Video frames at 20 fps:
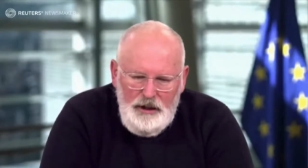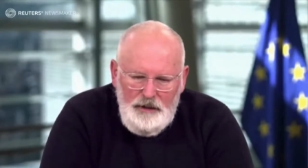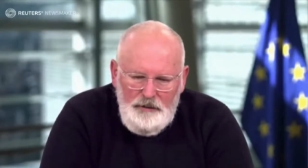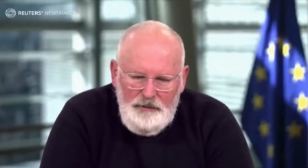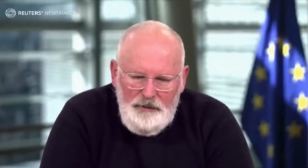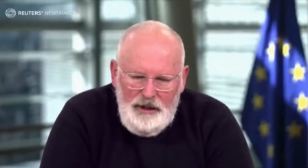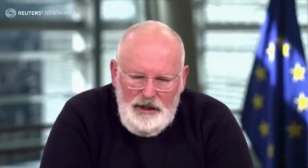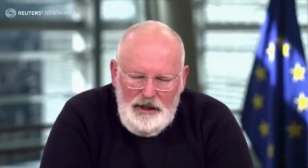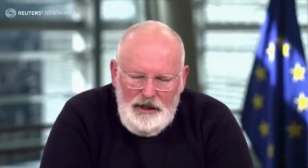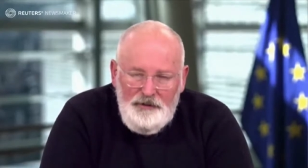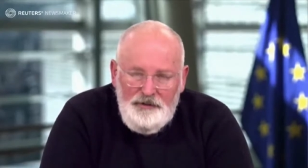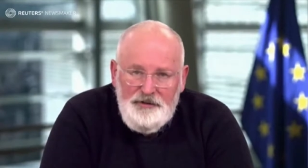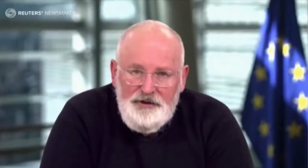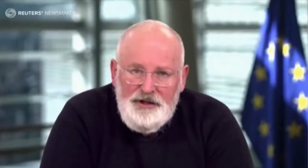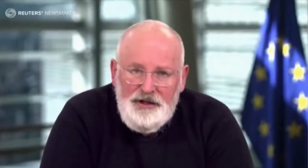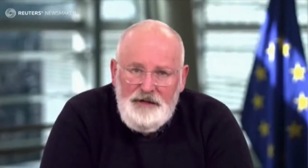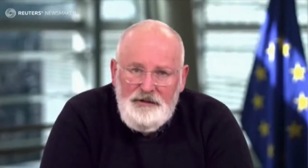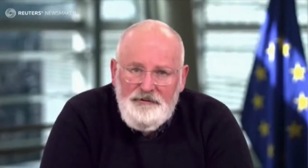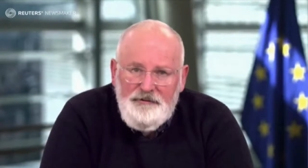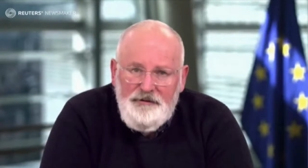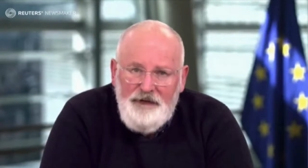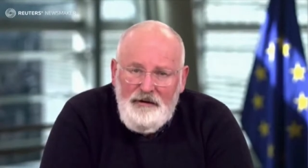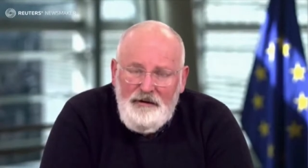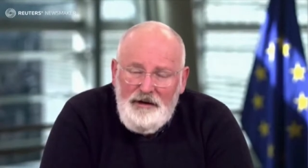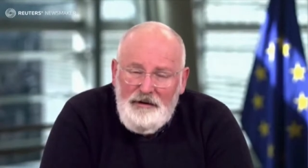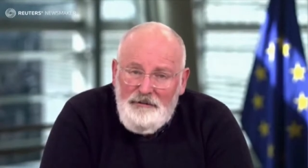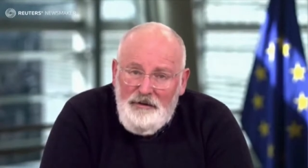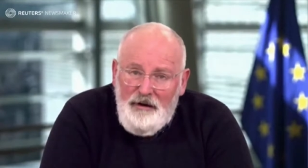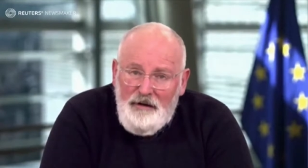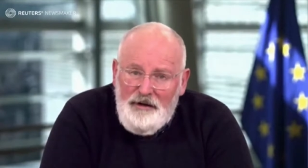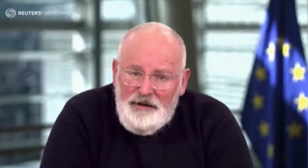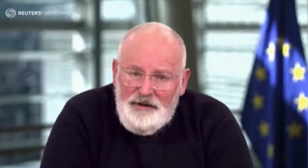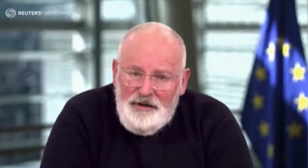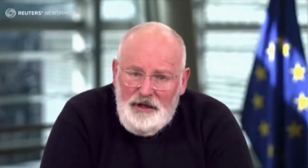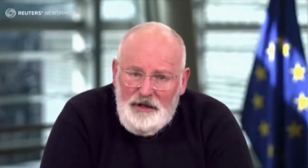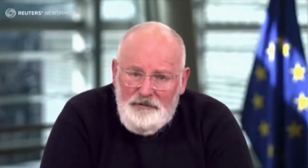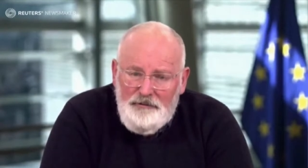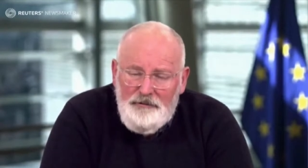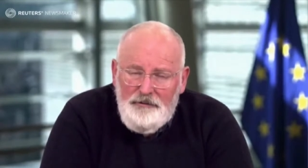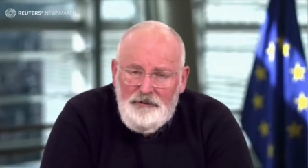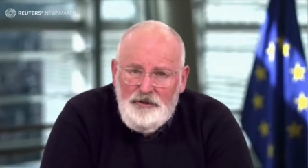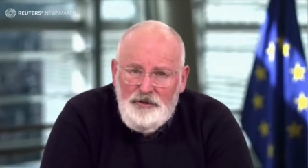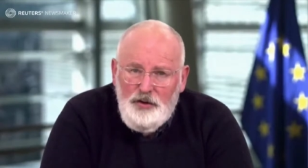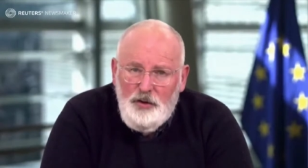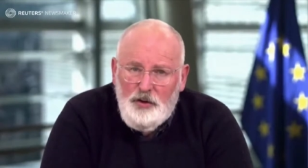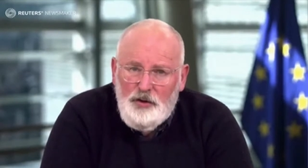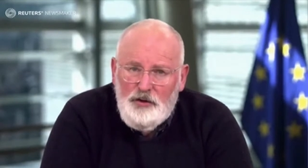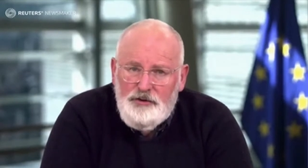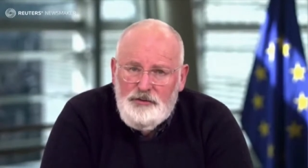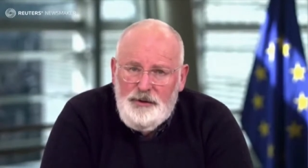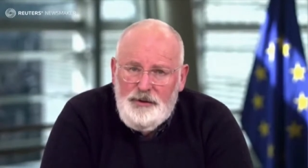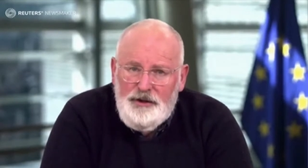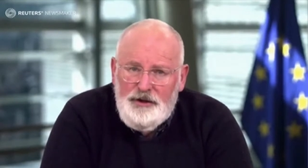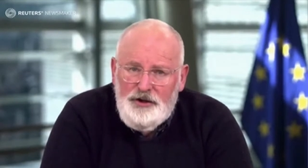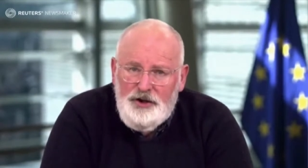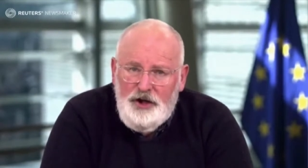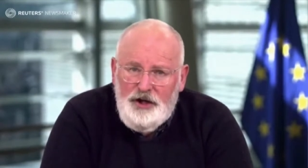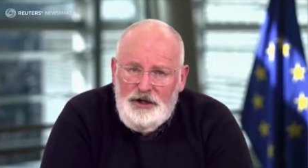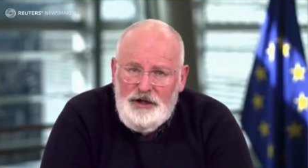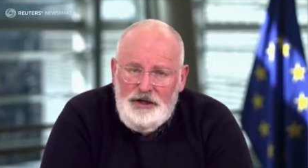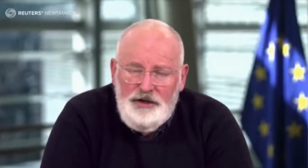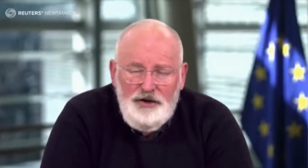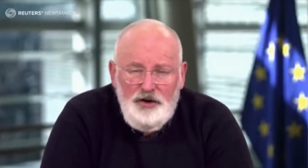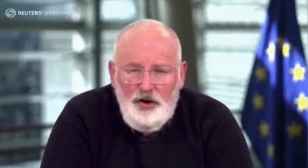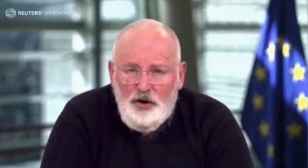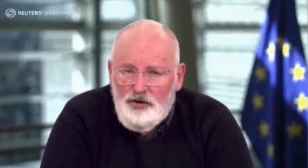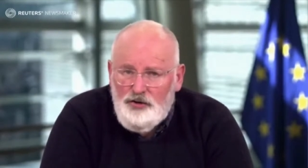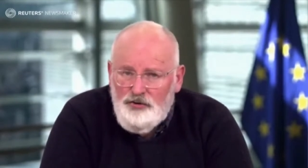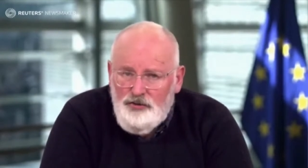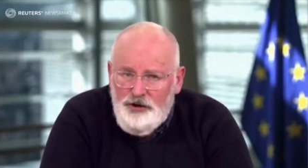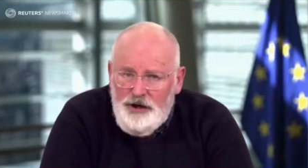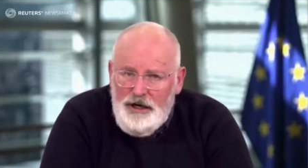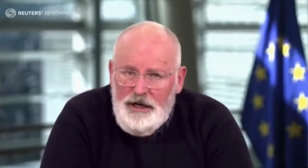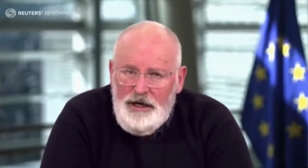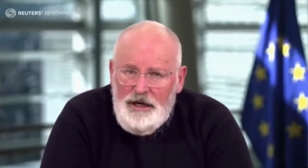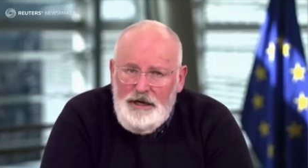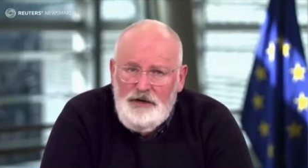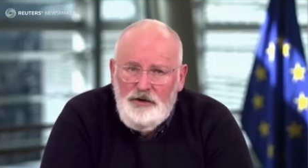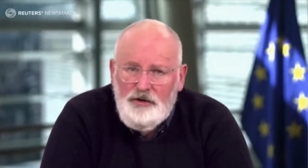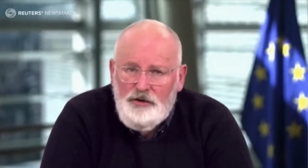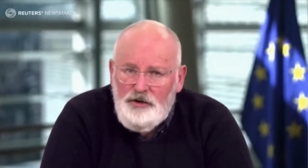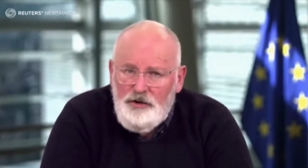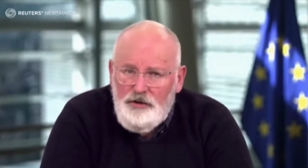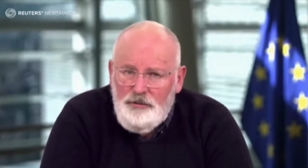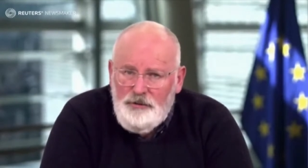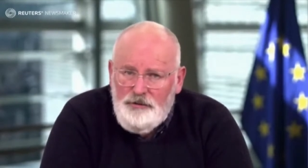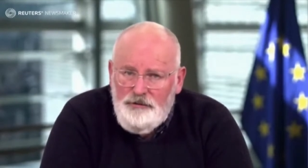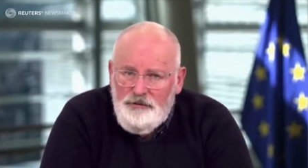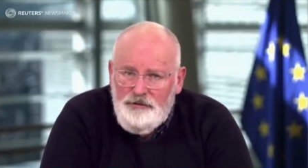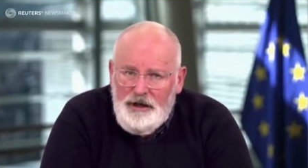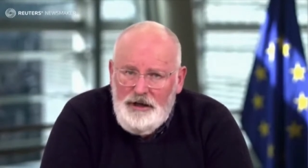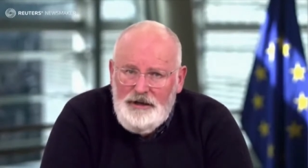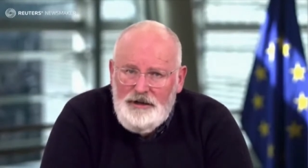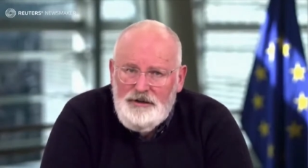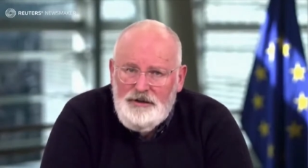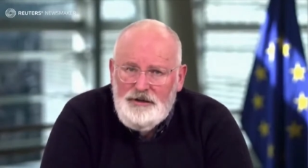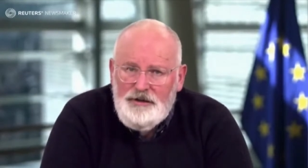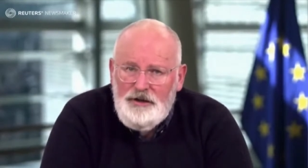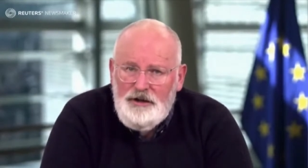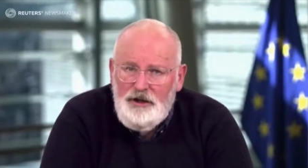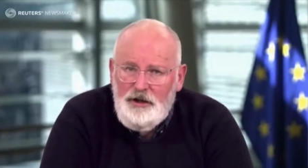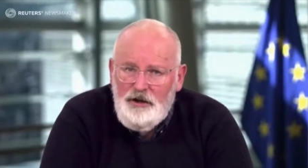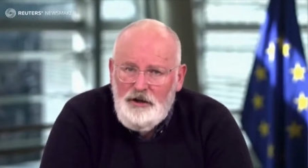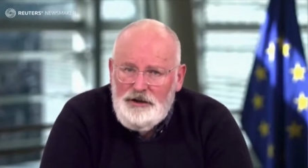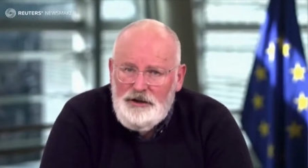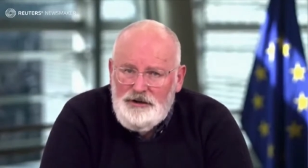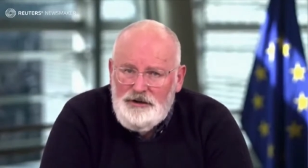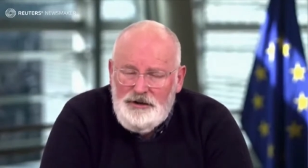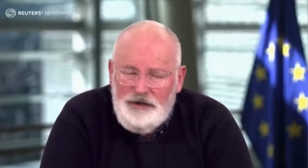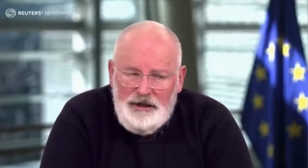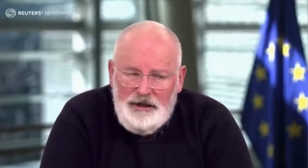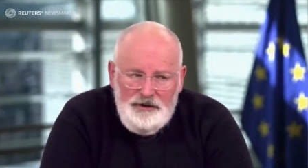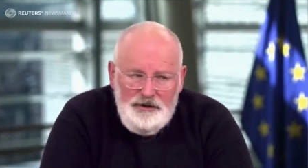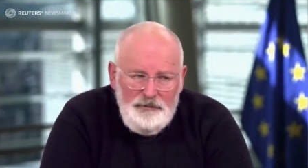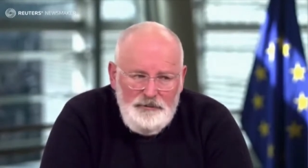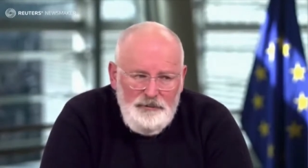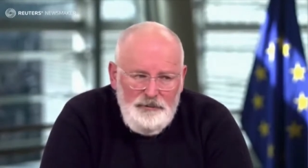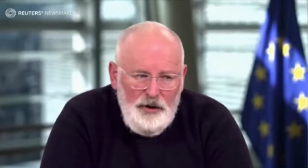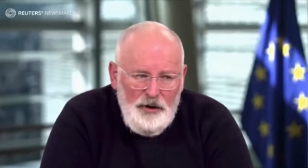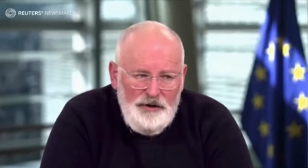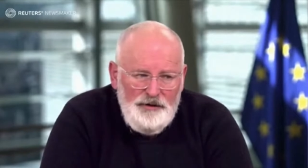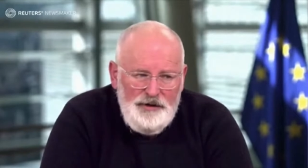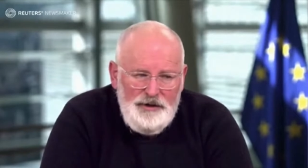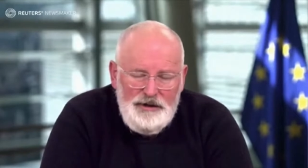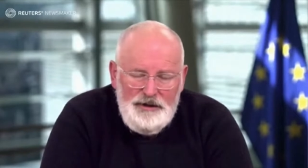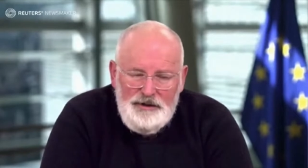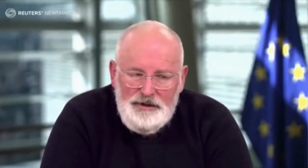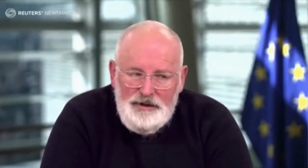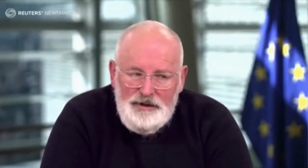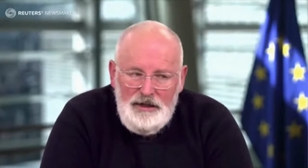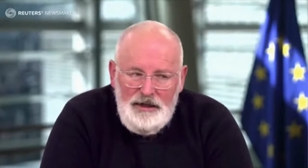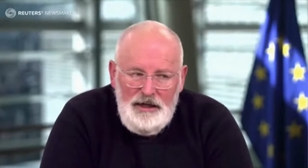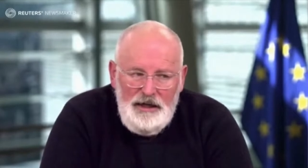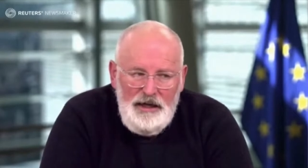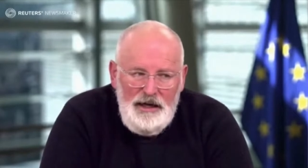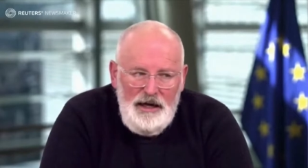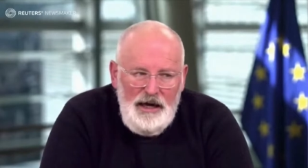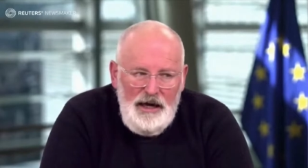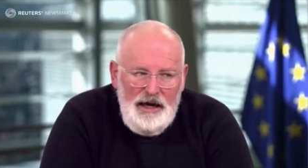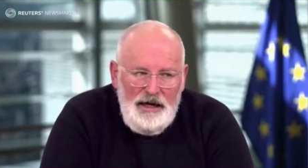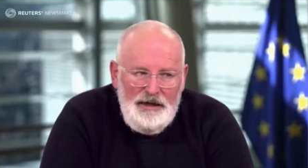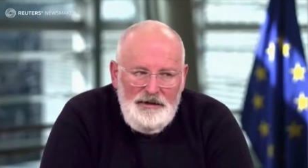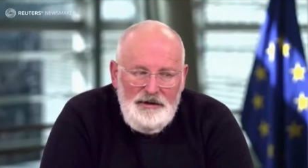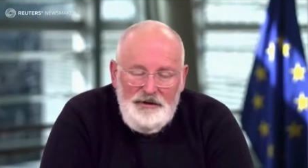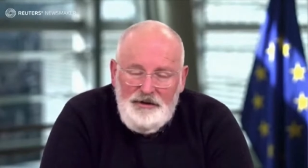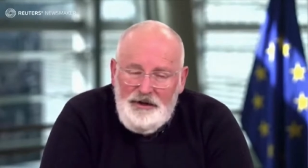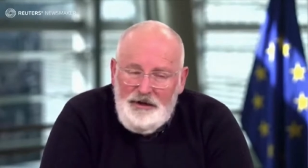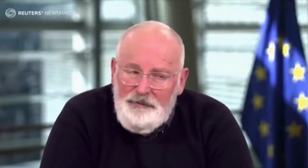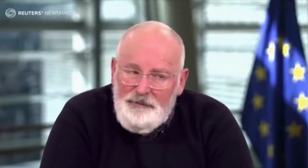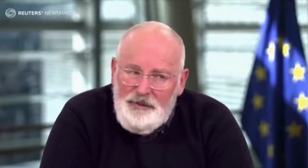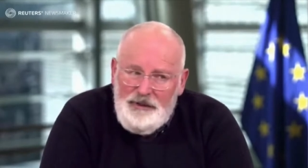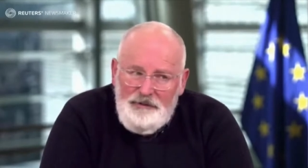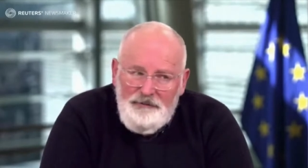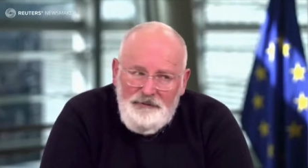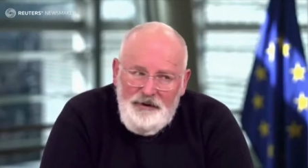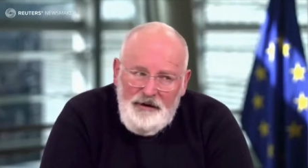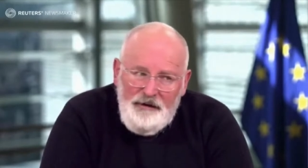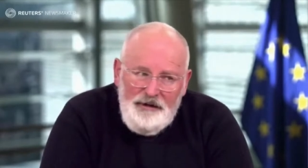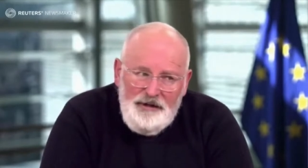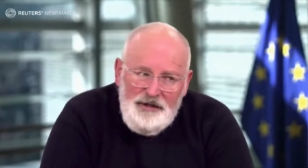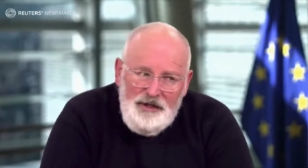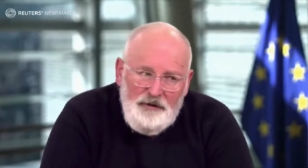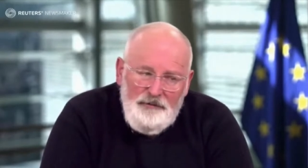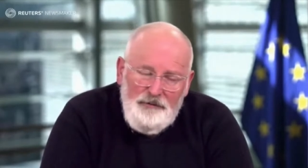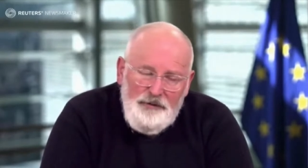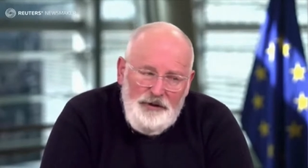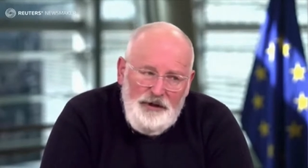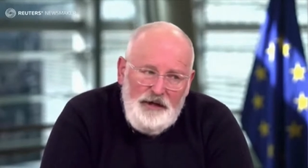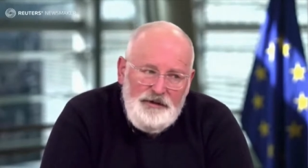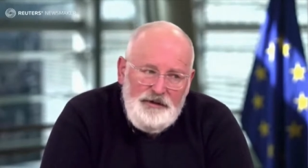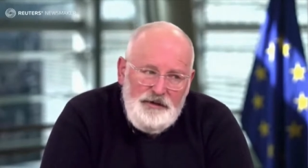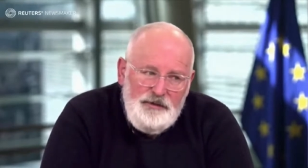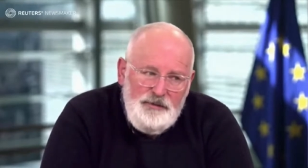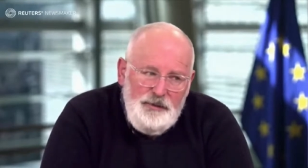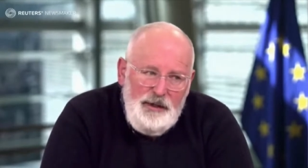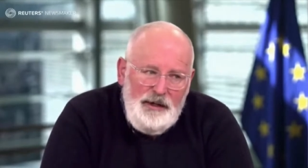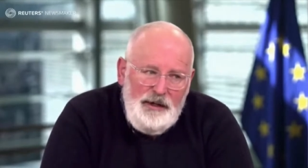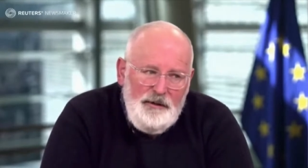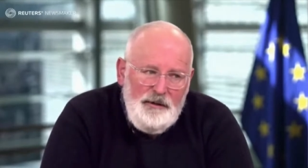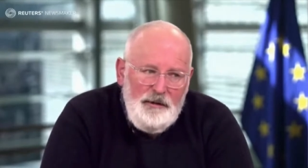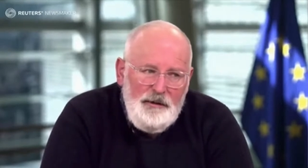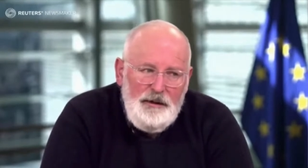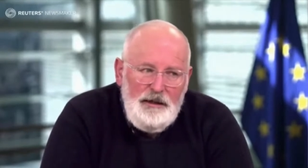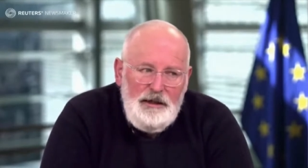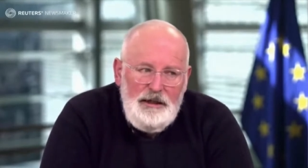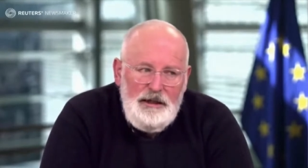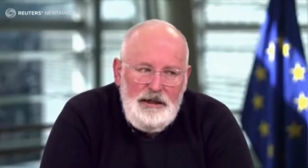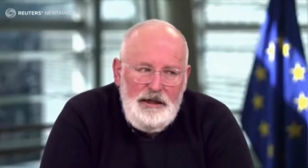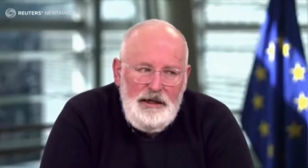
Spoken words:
I've seen very, very tough talks with the Chinese on trade, on human rights, on international politics, and they're being very tough with us as well.